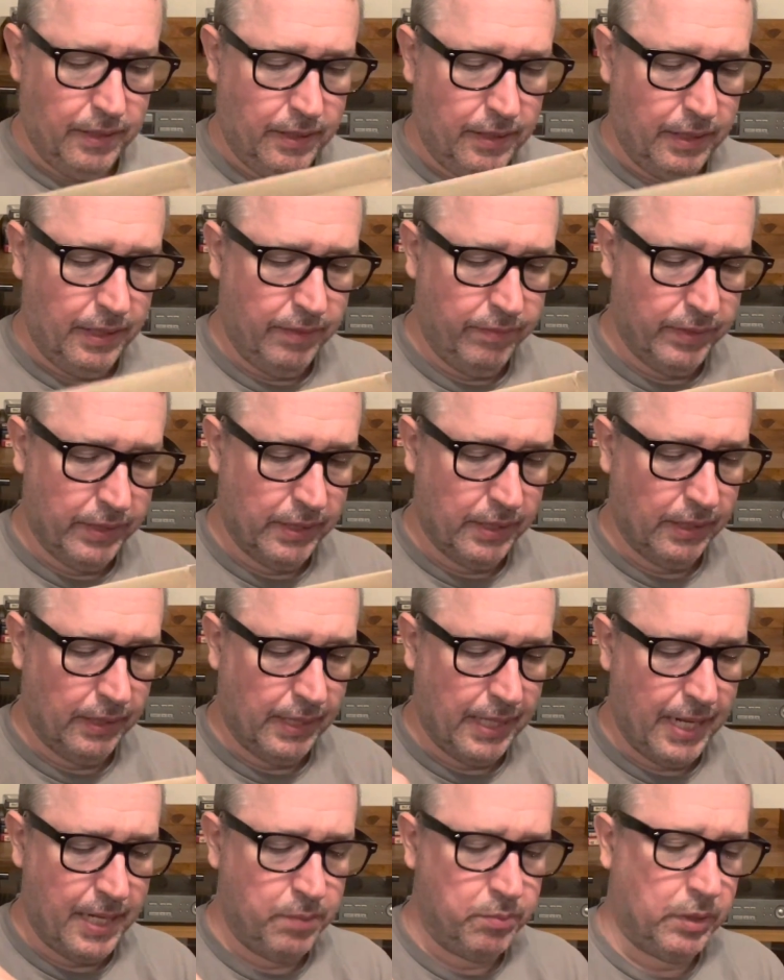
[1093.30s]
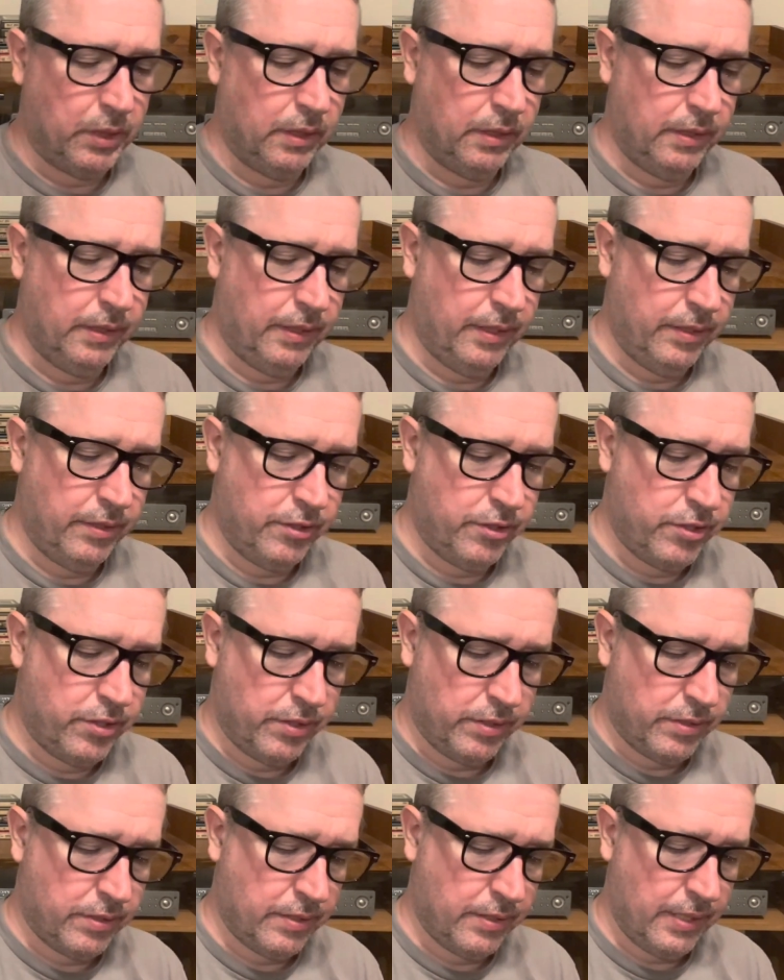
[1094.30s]
even the label is
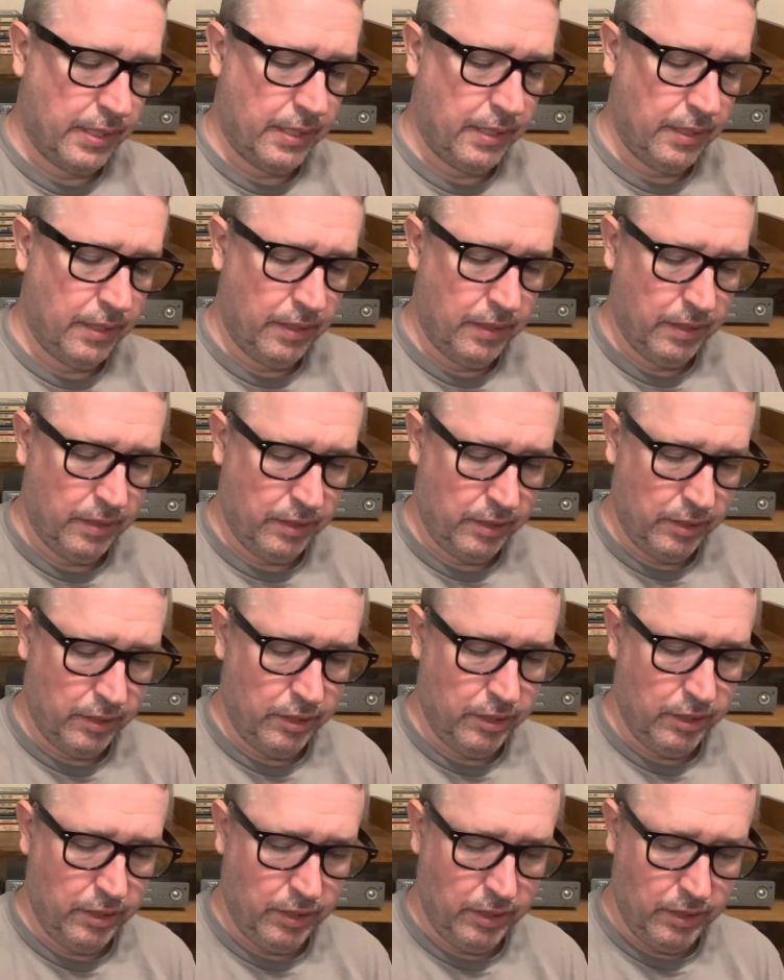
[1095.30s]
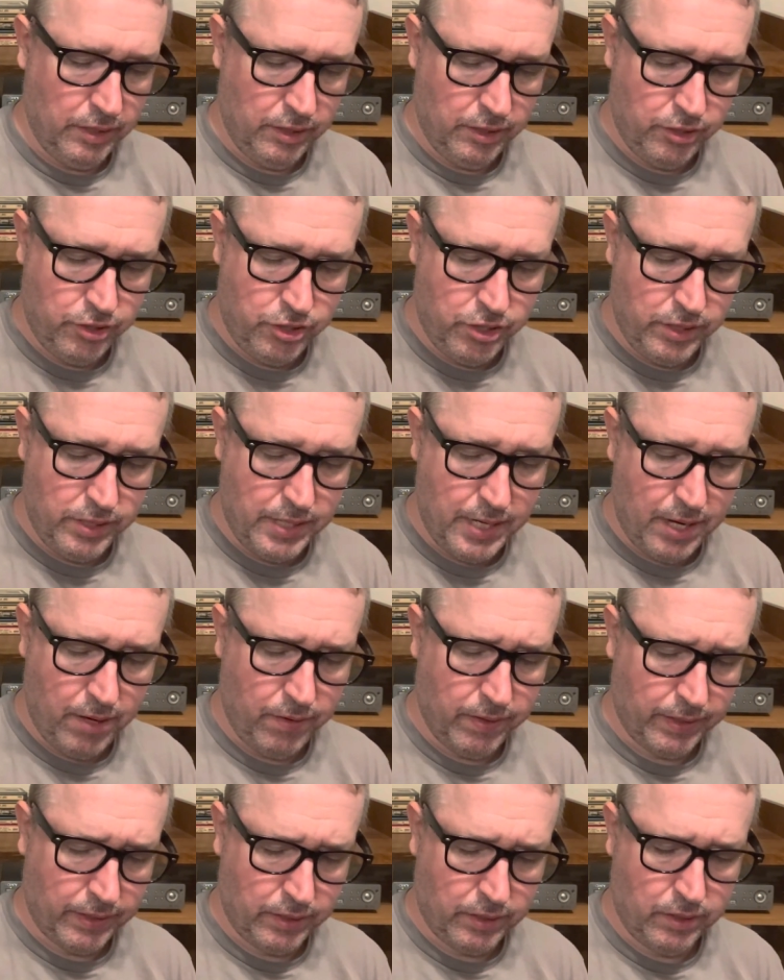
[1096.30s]
just the
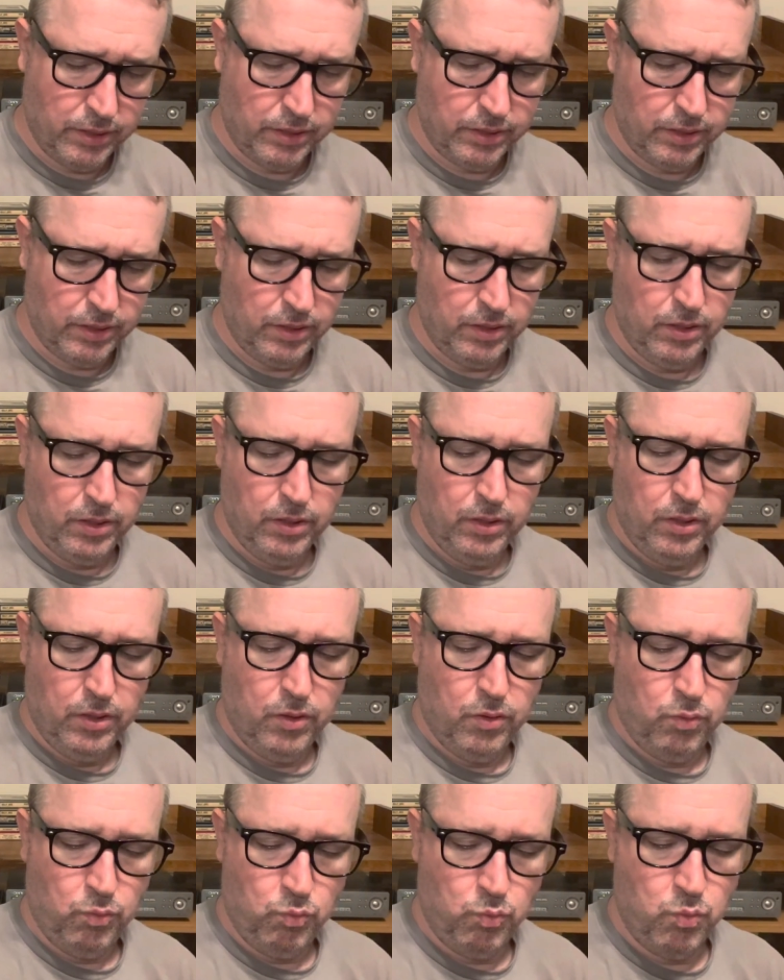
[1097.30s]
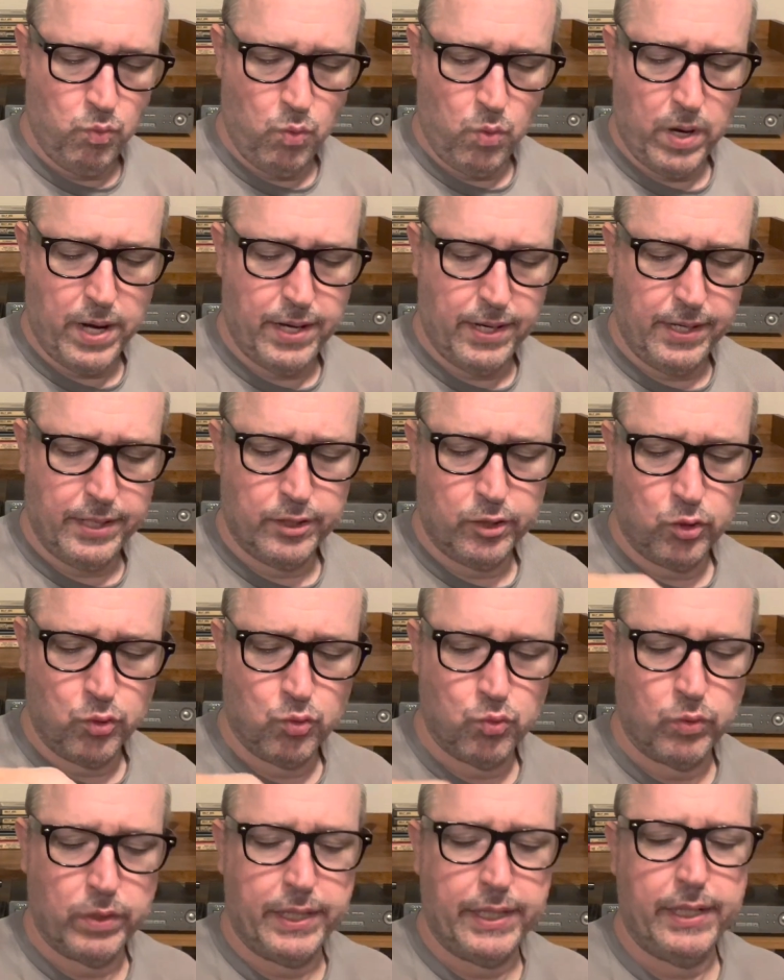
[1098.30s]
generic red and
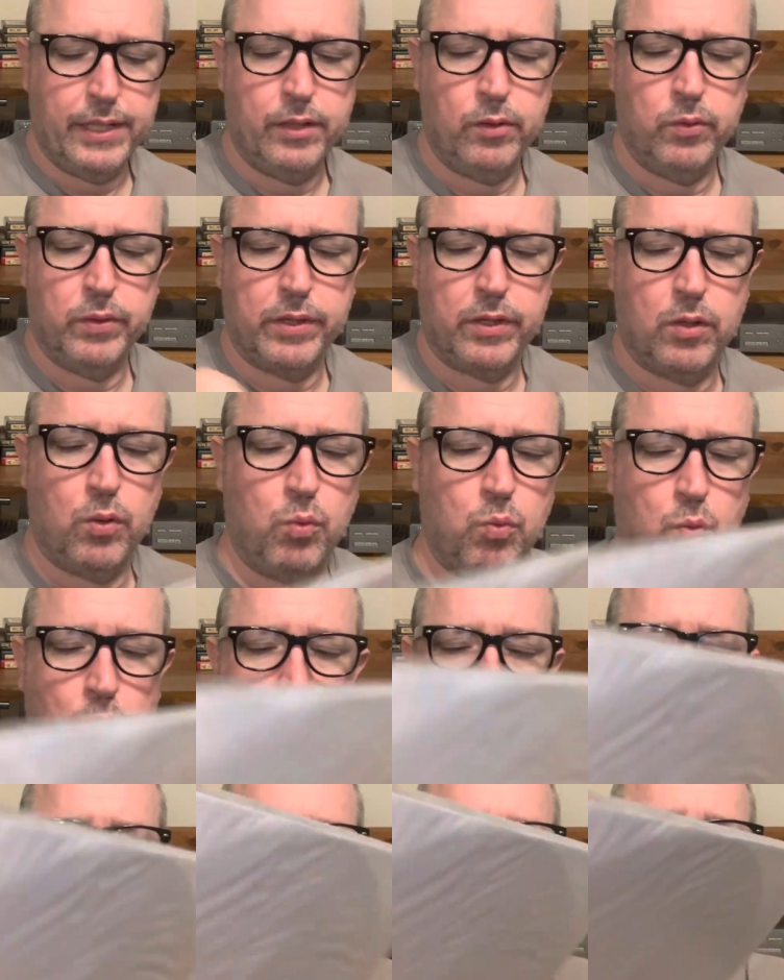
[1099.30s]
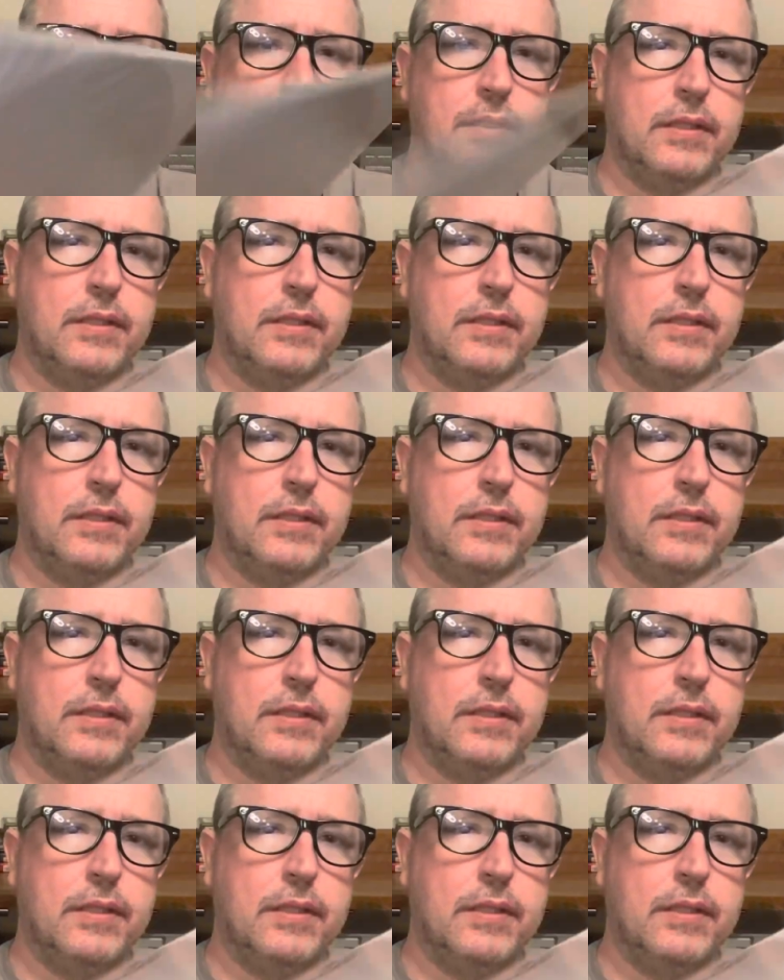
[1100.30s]
green with the white